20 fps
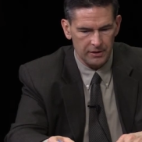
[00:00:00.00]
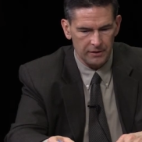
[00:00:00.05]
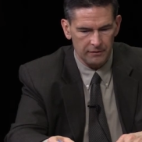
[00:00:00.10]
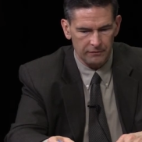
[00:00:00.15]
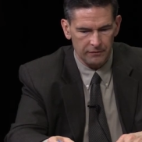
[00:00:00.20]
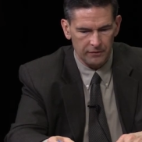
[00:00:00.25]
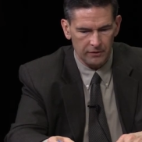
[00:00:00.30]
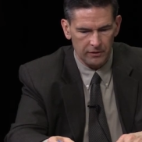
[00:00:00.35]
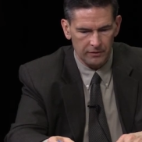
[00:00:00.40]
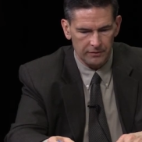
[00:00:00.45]

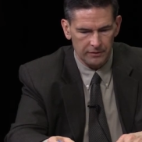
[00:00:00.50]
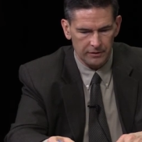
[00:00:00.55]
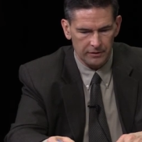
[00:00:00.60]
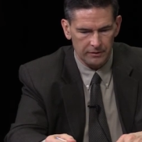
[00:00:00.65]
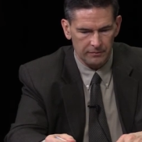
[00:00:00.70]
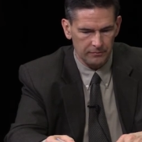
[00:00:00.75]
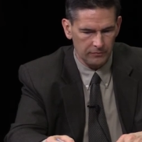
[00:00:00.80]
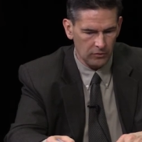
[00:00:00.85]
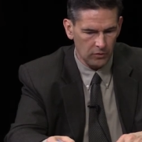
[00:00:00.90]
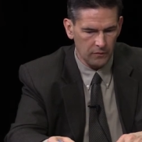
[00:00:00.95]
of
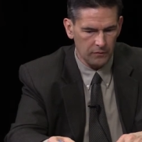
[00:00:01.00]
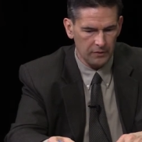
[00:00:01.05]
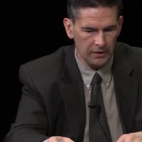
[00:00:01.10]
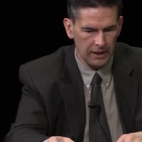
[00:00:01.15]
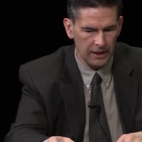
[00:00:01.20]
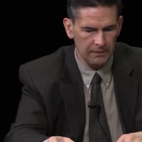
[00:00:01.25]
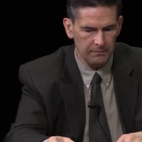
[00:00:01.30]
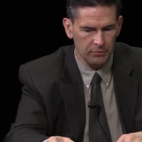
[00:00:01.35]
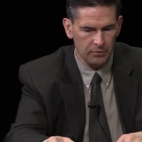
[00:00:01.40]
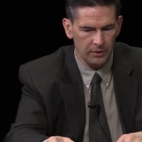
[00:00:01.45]
um, over
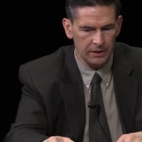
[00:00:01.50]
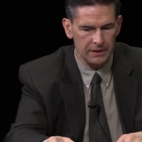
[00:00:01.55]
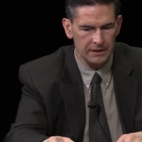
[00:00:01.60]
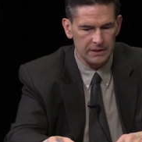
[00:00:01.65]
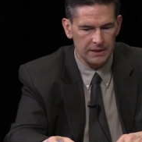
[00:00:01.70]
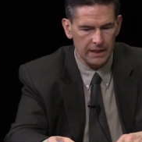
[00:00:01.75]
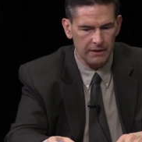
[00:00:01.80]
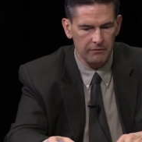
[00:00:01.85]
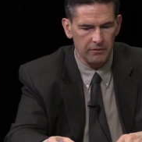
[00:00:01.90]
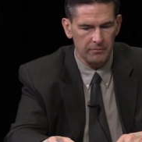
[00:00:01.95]

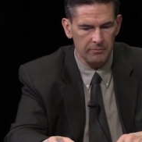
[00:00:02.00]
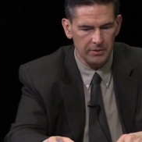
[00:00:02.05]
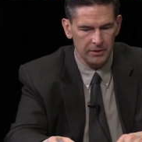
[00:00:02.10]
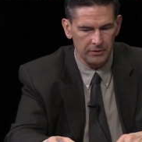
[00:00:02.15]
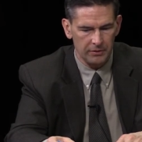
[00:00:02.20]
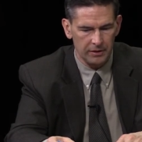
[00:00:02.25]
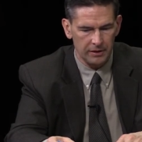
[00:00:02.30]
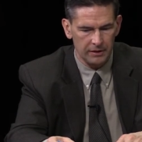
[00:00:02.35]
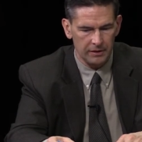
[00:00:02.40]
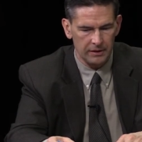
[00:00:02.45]
8.7
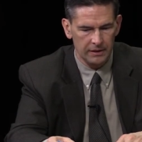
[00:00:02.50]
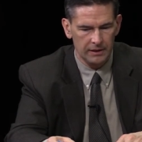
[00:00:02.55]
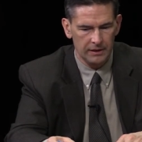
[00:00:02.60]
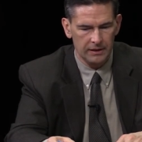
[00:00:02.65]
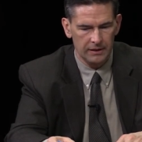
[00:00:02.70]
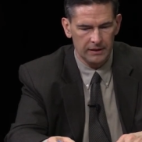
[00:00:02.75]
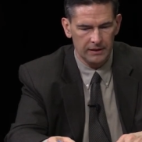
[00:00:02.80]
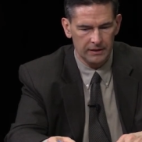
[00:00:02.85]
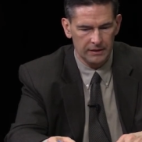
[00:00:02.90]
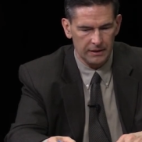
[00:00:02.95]
billion.
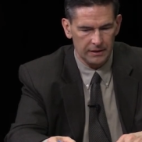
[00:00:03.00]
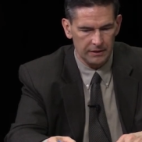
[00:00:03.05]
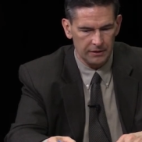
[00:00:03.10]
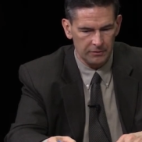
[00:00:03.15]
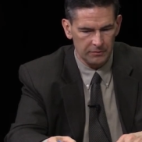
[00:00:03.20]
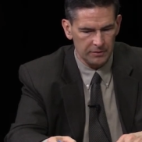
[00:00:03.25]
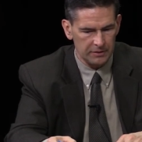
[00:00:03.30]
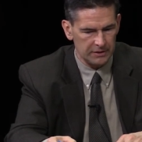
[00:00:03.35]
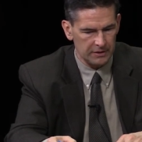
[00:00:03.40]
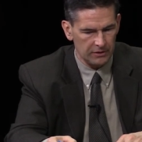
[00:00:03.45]
then
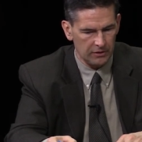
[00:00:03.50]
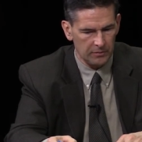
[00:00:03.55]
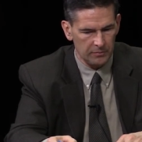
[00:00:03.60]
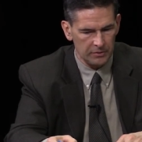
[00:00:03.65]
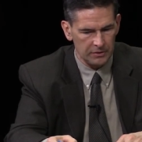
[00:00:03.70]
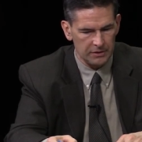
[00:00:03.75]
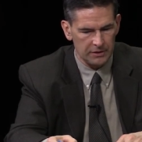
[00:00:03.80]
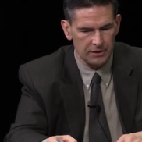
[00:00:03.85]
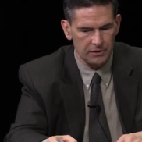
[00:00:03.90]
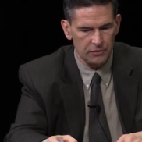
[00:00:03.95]
there was
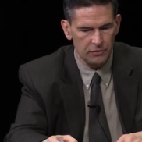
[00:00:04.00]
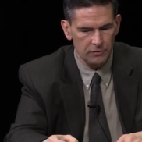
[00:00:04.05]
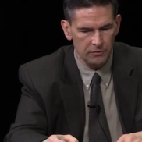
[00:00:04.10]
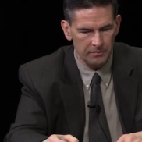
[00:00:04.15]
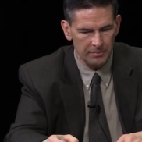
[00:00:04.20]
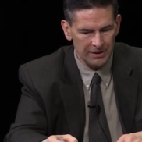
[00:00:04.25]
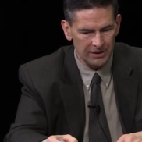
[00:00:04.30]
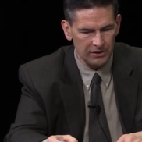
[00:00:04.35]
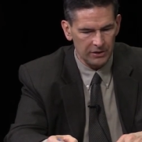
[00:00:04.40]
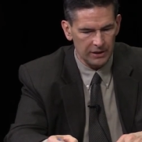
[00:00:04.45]
almost a two
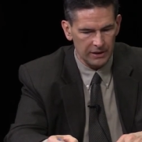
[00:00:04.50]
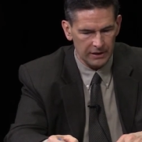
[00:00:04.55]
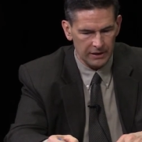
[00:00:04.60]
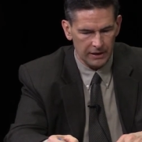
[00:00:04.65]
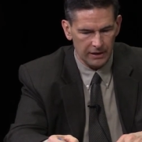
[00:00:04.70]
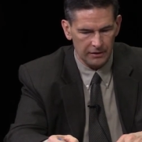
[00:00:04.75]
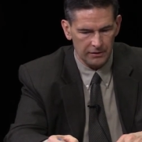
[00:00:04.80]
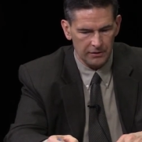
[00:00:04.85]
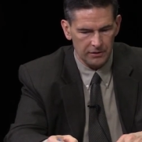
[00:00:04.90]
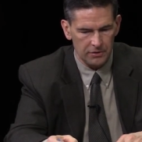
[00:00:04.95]
billion
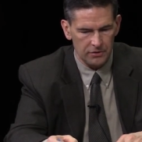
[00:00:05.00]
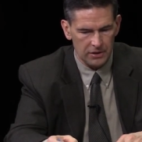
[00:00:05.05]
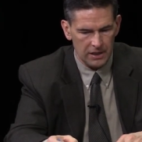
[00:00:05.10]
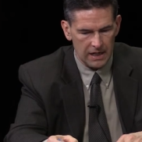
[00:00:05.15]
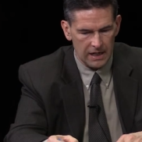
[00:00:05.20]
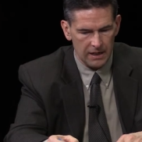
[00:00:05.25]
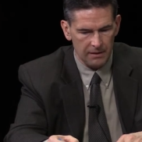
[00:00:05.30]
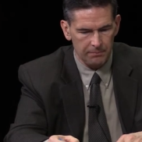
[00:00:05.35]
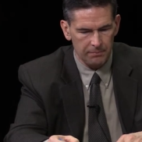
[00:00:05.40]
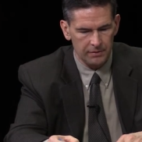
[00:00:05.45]
dollar
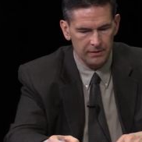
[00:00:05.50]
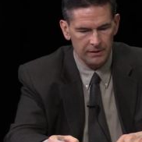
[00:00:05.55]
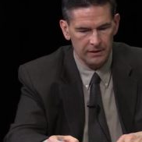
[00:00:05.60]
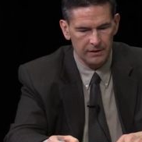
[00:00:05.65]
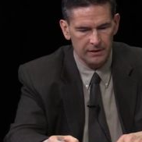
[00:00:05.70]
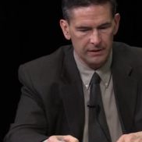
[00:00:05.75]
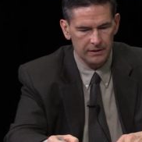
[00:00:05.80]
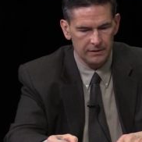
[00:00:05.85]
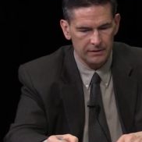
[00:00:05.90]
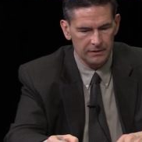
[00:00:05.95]
drop
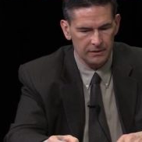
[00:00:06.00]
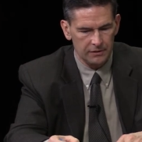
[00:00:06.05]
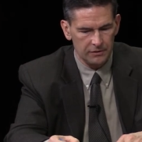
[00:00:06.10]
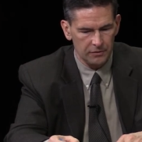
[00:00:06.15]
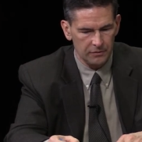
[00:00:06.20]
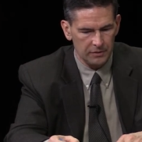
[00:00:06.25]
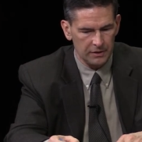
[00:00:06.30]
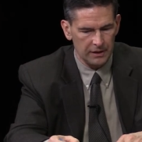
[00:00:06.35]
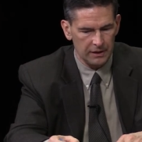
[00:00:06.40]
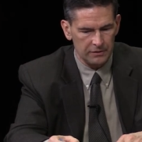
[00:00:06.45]
to
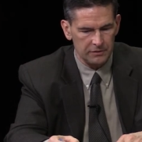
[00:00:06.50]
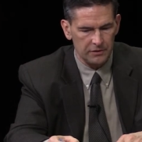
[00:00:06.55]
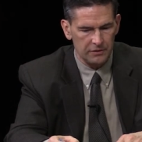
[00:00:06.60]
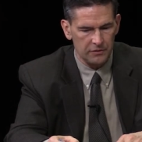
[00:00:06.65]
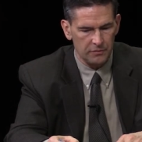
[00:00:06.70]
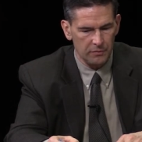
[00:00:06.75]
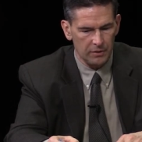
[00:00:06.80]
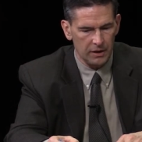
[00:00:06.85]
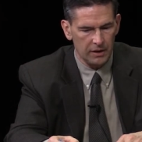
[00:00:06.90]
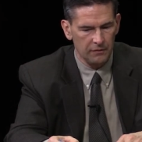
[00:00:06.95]

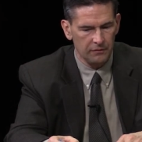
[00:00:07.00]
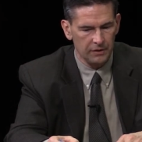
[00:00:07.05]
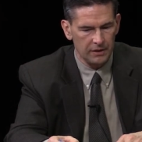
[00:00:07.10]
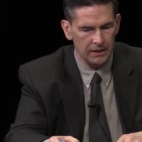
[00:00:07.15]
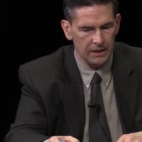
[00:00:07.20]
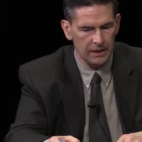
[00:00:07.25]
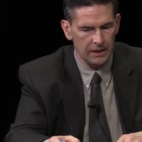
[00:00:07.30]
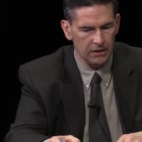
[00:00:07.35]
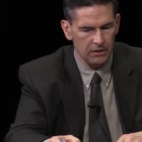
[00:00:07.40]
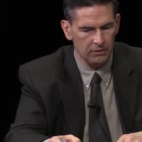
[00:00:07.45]
2012, and
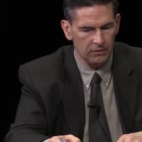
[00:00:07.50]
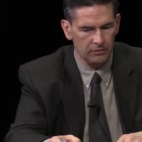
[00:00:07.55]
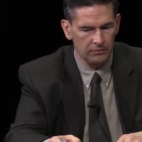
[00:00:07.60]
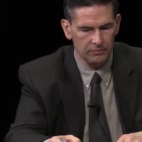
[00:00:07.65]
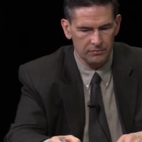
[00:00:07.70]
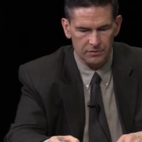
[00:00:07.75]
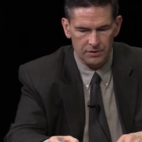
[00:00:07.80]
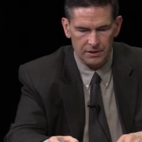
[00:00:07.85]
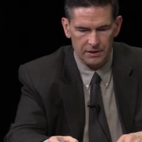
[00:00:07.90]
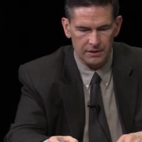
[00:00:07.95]
now
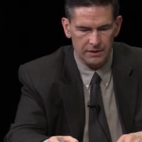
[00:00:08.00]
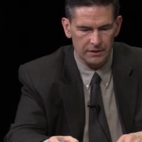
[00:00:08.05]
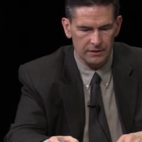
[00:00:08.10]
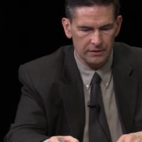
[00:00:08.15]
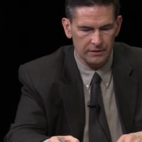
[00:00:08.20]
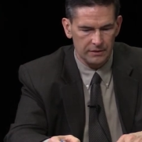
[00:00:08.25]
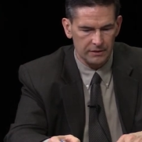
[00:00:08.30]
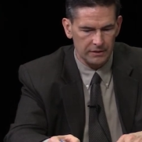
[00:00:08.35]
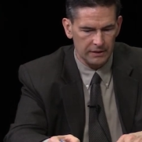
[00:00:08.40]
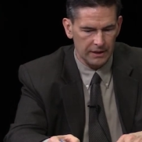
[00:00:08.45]
just
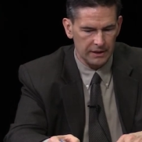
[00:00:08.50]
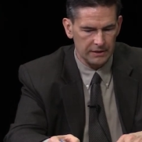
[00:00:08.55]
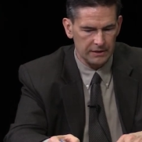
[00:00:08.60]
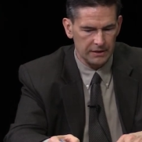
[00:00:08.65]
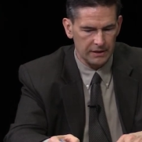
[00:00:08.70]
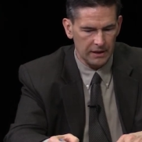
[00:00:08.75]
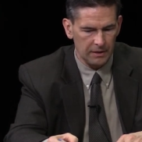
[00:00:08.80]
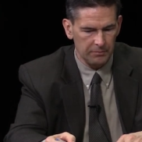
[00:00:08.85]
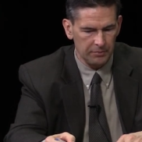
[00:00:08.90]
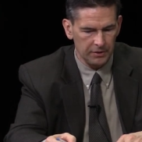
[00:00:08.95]
in the
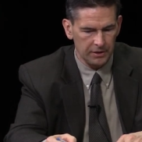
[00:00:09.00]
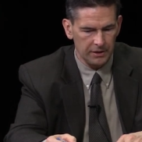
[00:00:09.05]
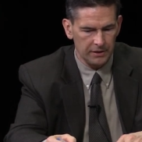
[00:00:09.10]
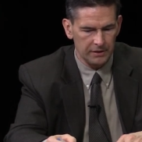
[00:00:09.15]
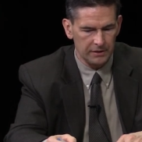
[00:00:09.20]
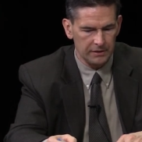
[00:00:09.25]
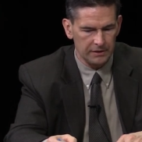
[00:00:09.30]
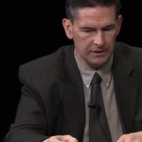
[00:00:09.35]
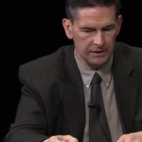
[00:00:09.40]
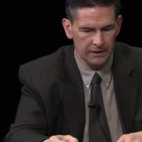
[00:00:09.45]
last couple
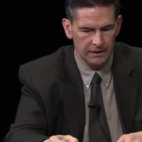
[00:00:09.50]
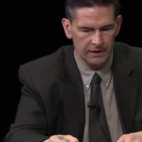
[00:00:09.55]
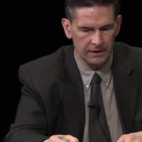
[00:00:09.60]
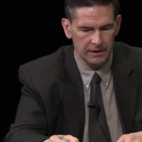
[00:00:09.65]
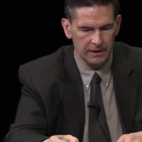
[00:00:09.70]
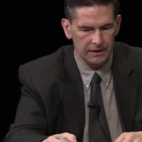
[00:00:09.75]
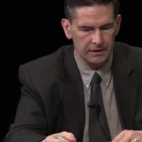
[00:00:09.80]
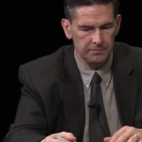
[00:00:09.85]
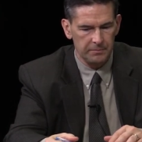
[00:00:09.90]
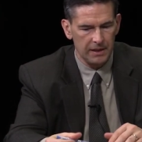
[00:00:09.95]
years,
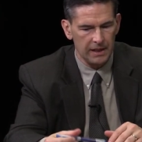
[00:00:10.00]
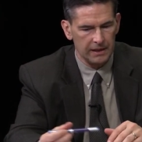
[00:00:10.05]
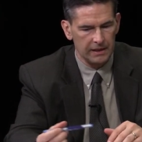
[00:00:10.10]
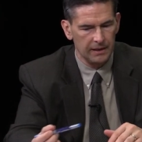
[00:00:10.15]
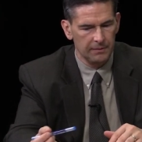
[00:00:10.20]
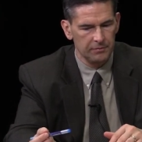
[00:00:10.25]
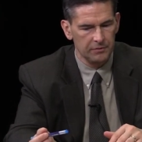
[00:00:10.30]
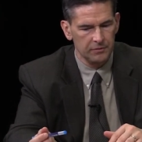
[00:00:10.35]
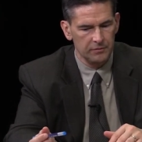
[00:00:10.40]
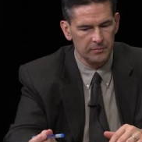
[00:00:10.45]
it's back
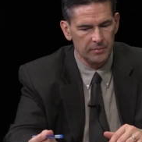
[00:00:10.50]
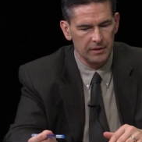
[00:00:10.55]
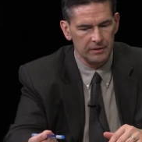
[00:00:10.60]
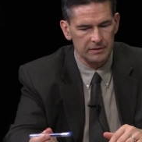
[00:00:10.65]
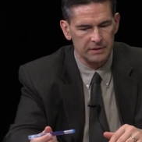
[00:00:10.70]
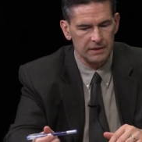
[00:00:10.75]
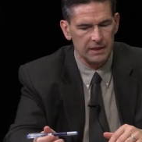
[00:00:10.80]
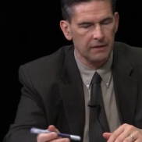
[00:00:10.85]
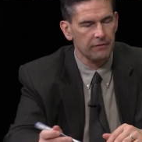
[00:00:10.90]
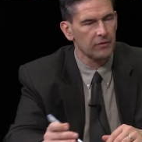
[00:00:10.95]
up to about
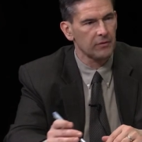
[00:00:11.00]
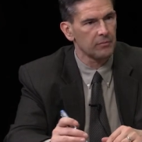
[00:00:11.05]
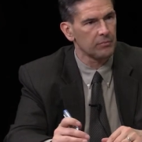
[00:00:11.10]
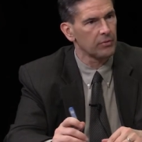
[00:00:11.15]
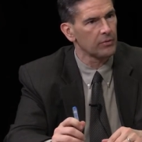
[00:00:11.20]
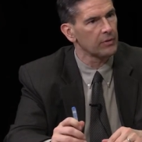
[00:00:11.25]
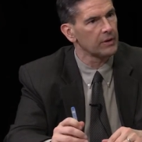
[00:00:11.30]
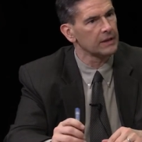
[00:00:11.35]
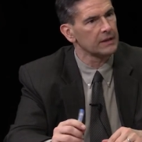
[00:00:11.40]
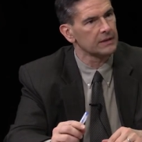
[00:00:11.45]

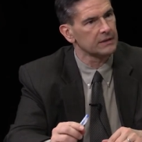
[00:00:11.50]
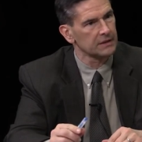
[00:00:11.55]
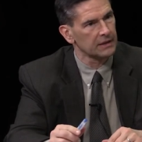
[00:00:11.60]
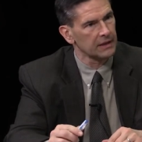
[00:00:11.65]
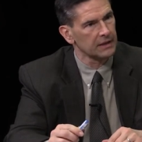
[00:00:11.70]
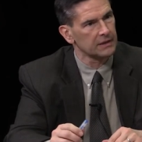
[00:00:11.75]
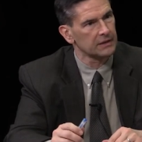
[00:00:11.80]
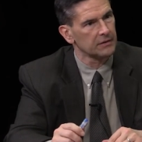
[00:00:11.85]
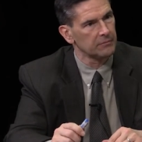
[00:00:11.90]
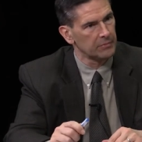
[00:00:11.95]

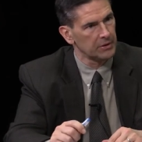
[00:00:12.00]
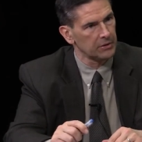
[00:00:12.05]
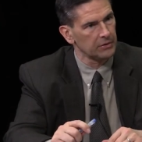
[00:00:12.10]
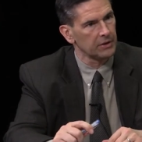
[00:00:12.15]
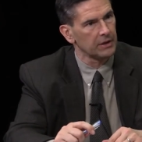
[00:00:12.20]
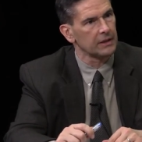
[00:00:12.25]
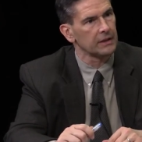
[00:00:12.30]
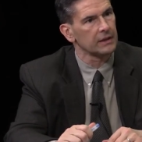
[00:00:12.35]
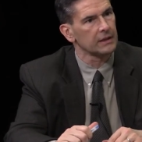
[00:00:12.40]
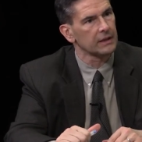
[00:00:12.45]
7.6
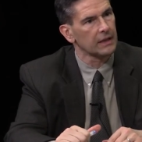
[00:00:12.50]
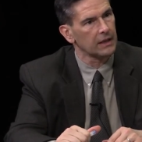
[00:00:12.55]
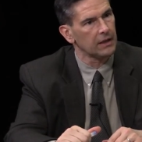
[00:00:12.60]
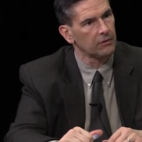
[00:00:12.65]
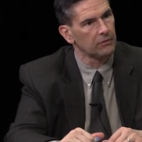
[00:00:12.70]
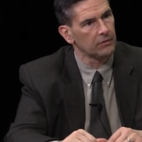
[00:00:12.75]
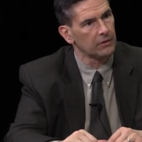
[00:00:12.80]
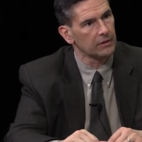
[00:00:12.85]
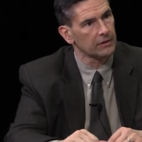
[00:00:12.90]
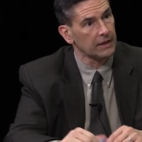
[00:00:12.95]
billion
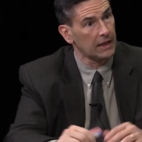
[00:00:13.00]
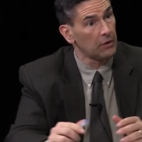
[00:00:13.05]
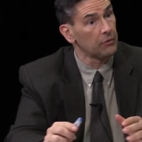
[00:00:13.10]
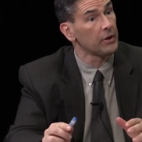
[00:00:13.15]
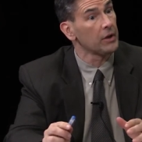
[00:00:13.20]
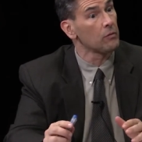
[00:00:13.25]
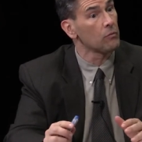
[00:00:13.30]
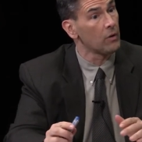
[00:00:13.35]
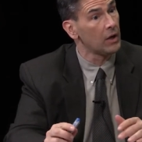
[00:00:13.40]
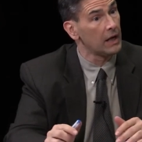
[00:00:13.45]
count,
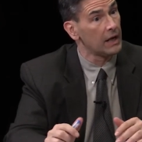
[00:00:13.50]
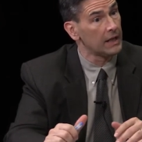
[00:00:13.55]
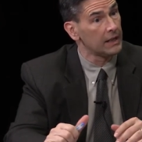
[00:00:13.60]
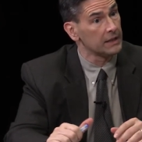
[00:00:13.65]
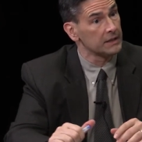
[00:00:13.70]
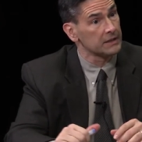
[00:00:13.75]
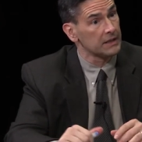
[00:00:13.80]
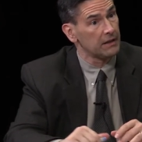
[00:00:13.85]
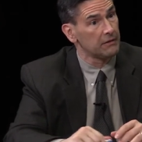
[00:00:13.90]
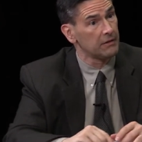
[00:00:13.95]
countywide.
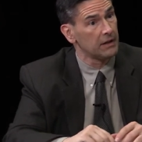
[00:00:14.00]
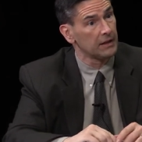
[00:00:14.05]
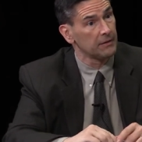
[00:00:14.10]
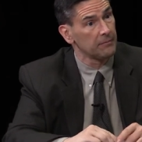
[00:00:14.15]
Is that Correct. right?